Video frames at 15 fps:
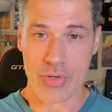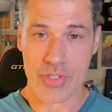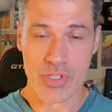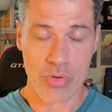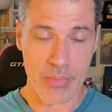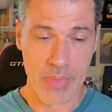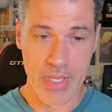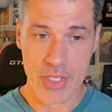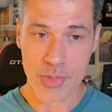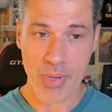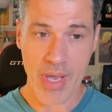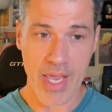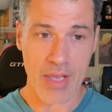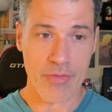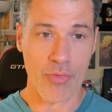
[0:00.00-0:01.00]
So this
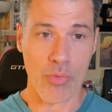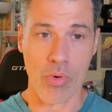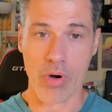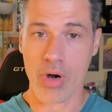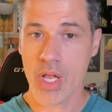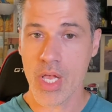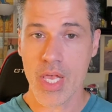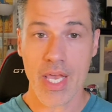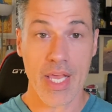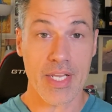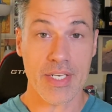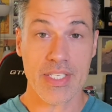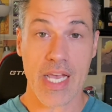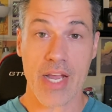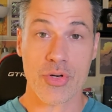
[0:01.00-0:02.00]
paid for an
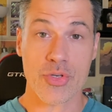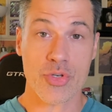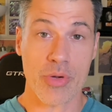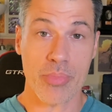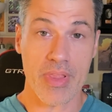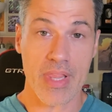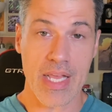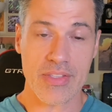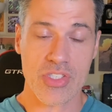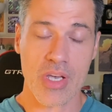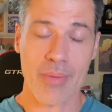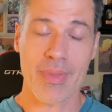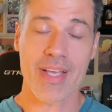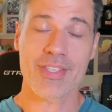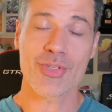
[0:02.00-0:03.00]
entire trip and then
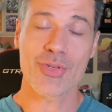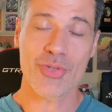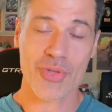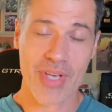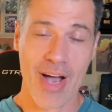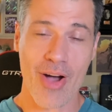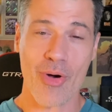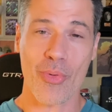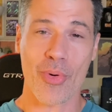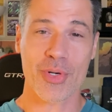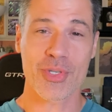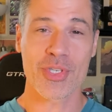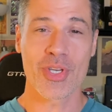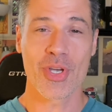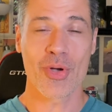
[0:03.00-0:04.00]
some, and that's usually how it
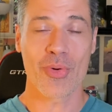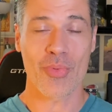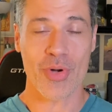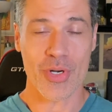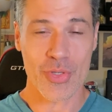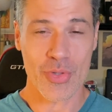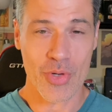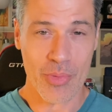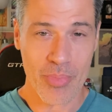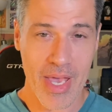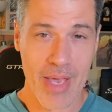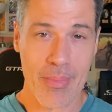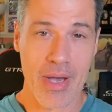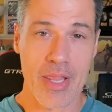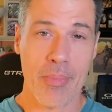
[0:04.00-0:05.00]
works when you're doing
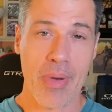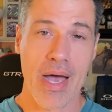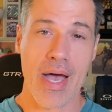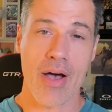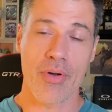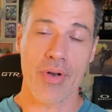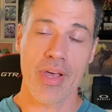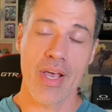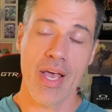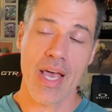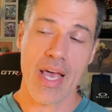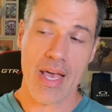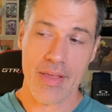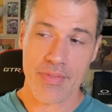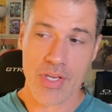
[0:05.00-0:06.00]
pay by the pound
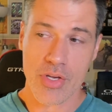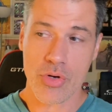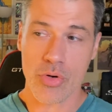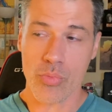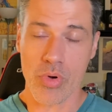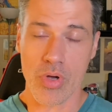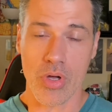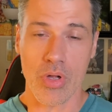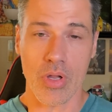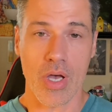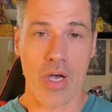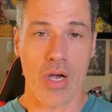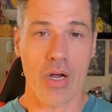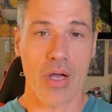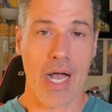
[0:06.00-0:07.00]
at the Goodwill
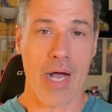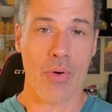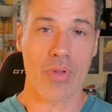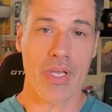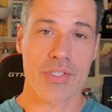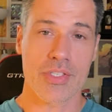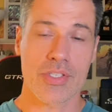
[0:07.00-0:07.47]
outlets.